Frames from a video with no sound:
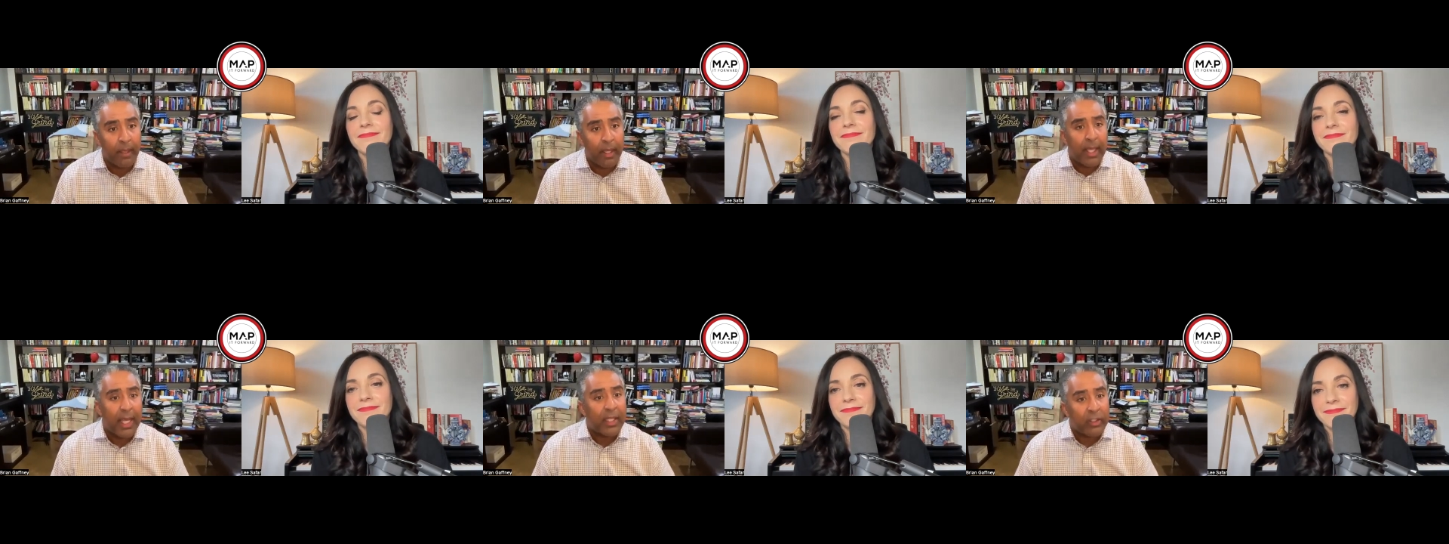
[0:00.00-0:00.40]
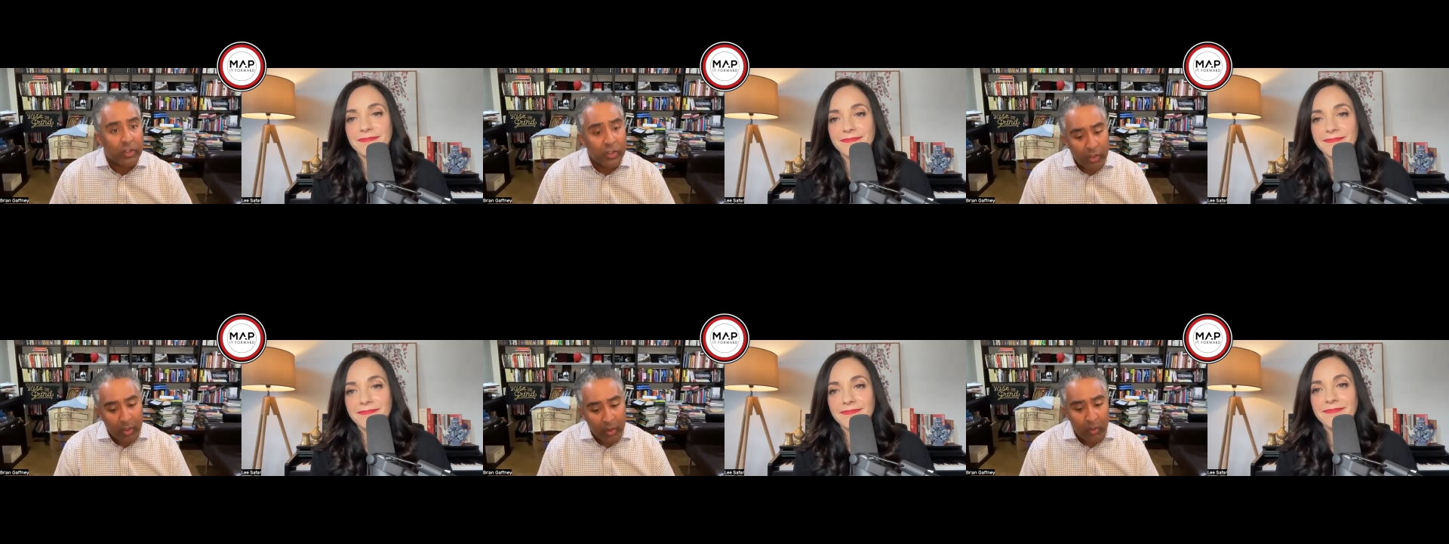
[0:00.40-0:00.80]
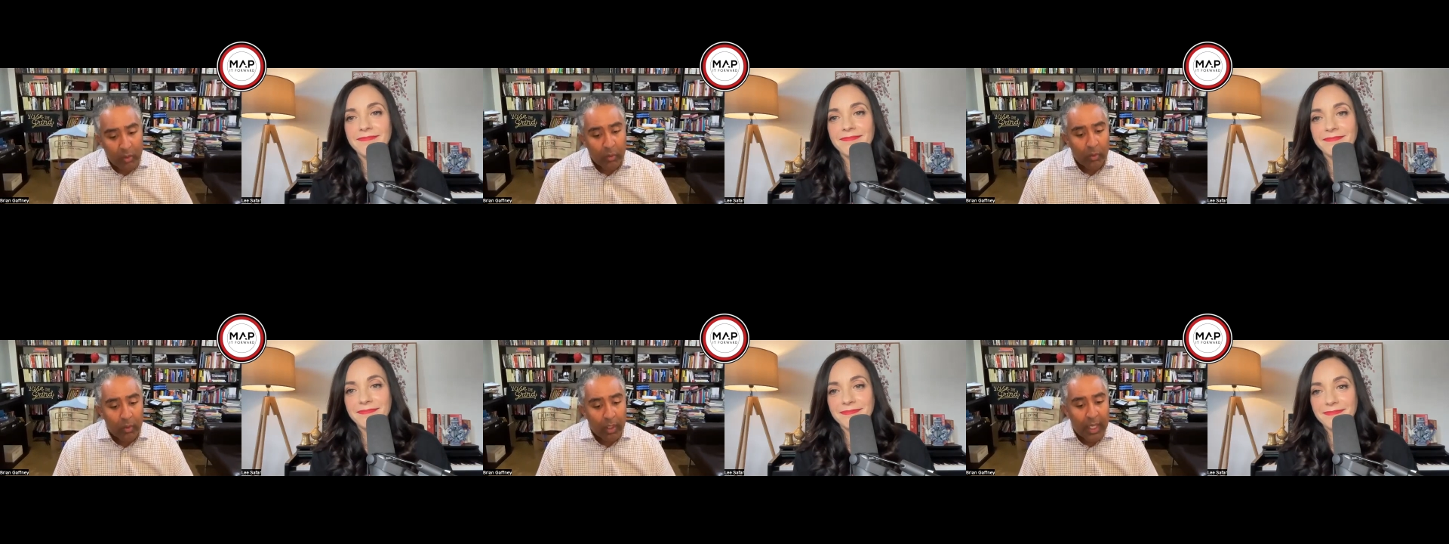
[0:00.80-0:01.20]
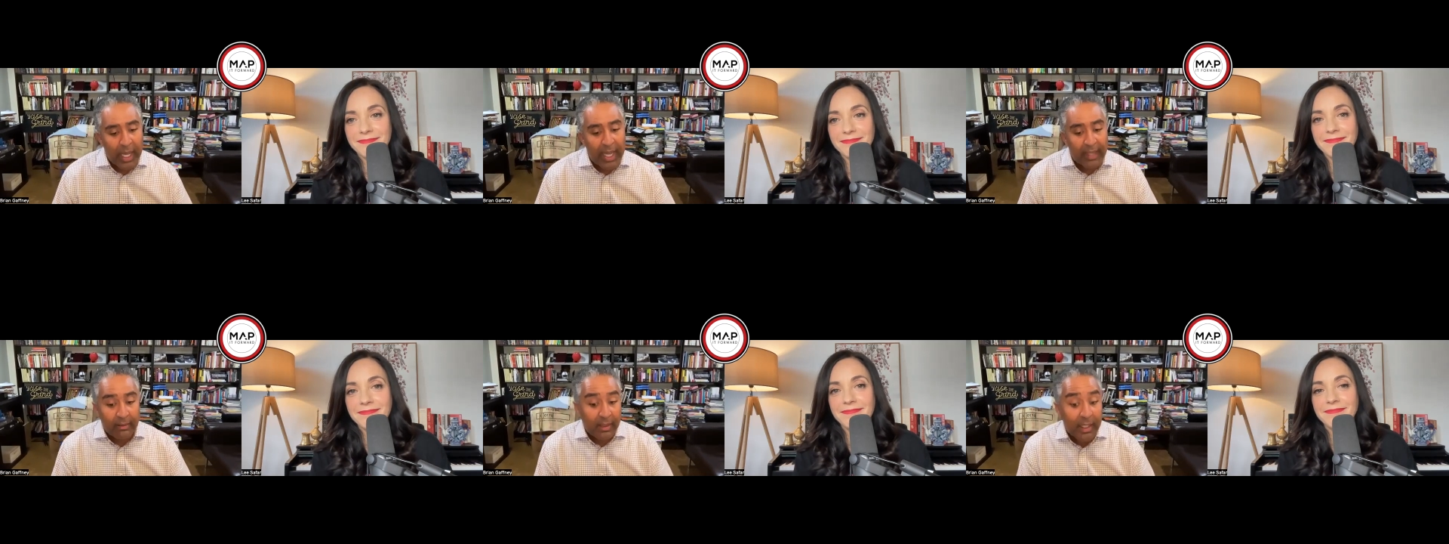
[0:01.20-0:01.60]
Speaker 1: And so I
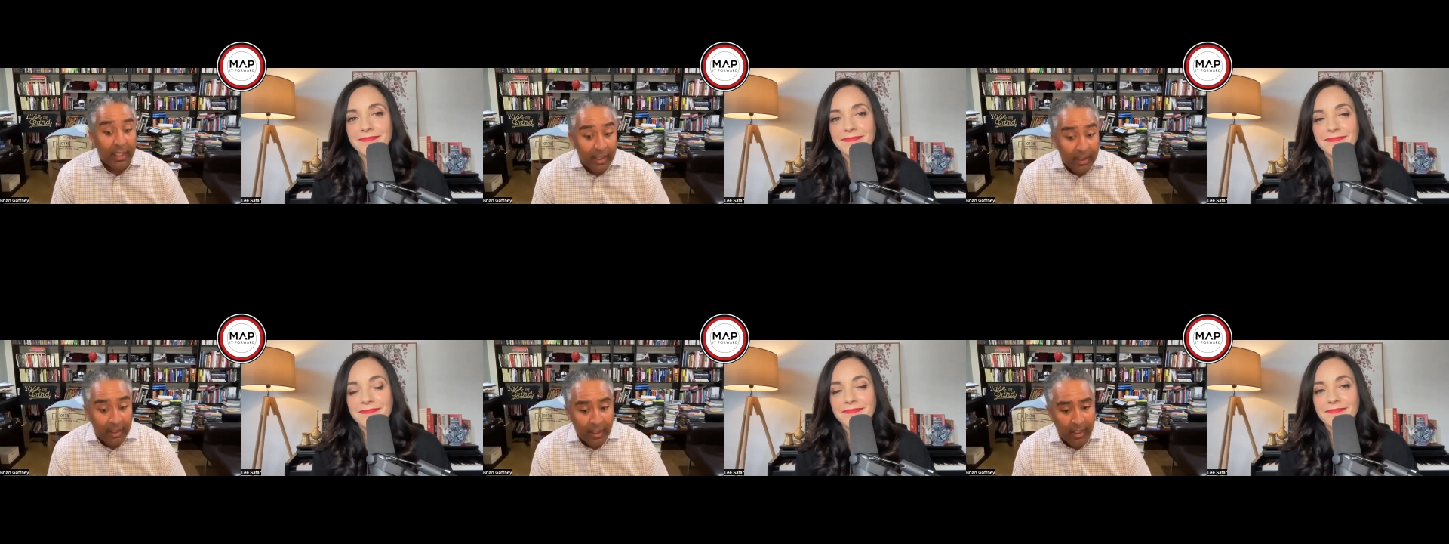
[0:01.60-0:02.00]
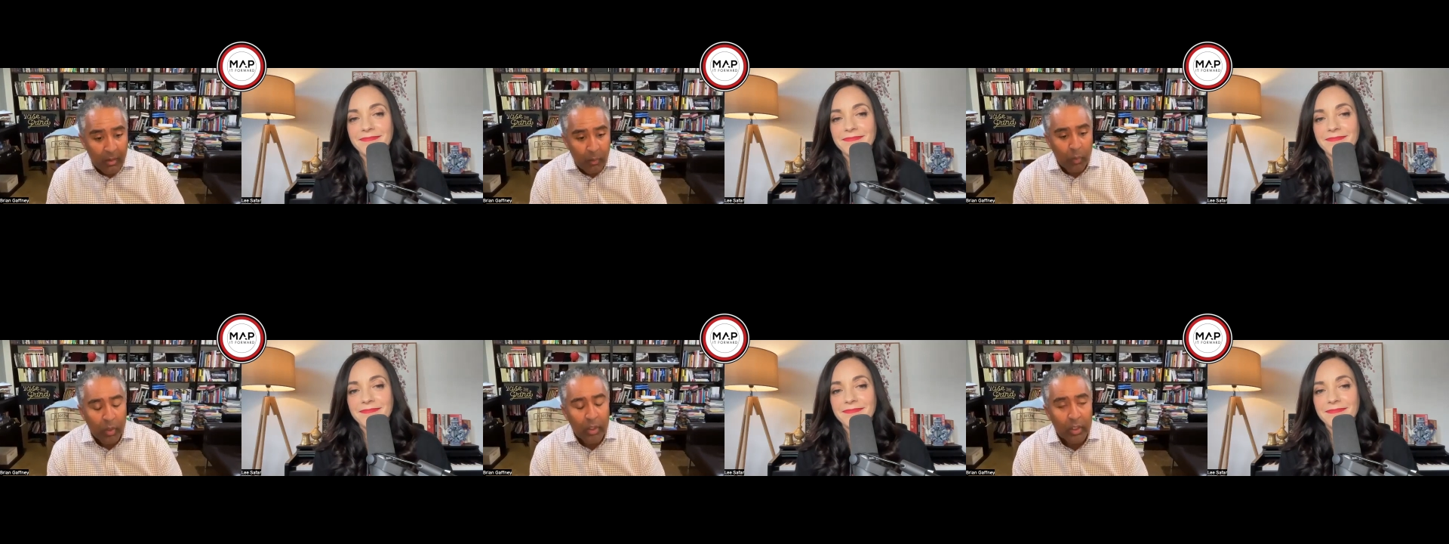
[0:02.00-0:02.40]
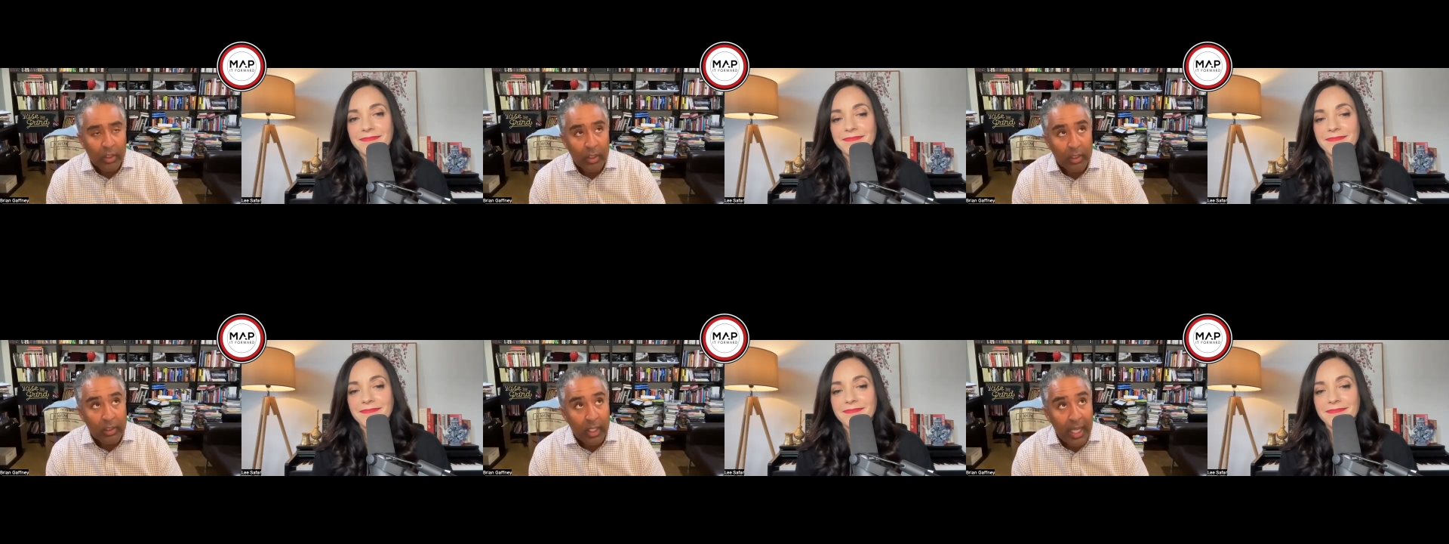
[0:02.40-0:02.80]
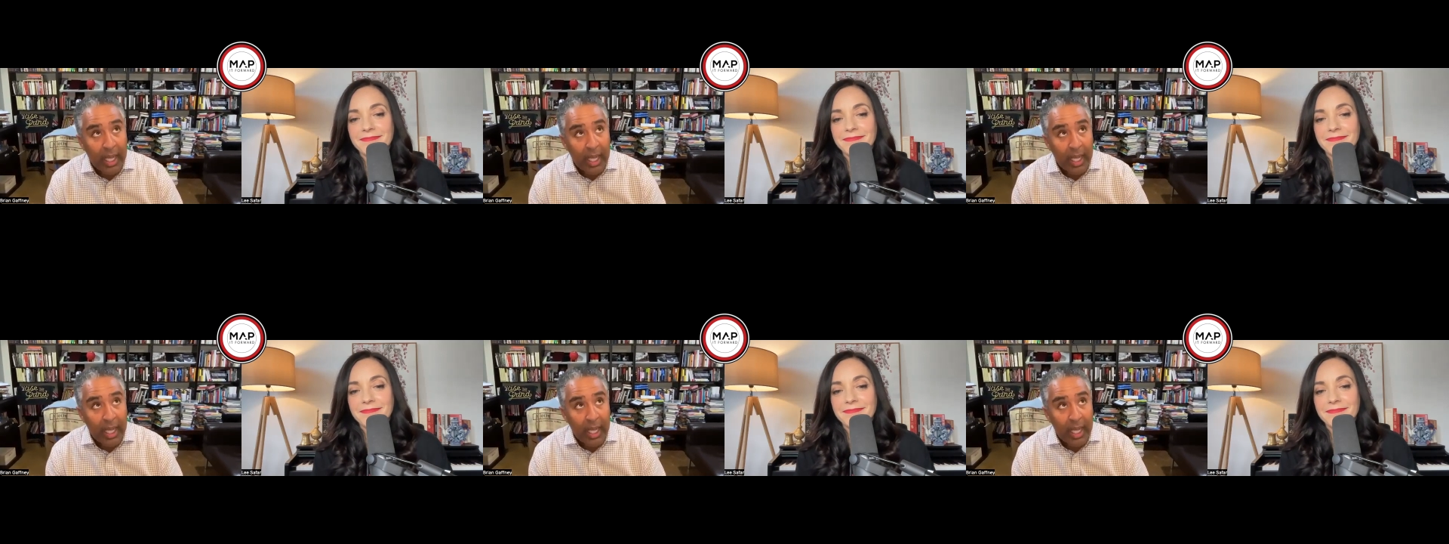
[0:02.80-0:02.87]
think, again, we're going to,